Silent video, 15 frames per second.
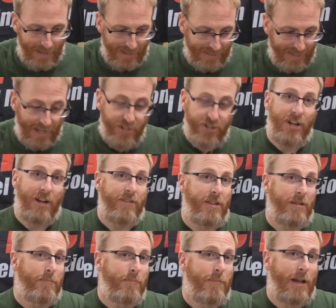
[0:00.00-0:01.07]
attaching
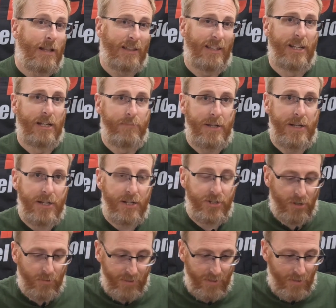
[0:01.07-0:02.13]
everything a little bit
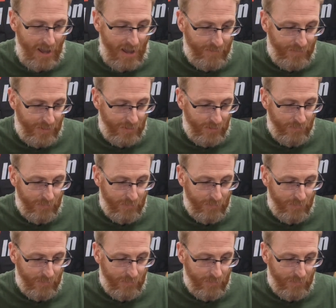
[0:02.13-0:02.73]
easier without having to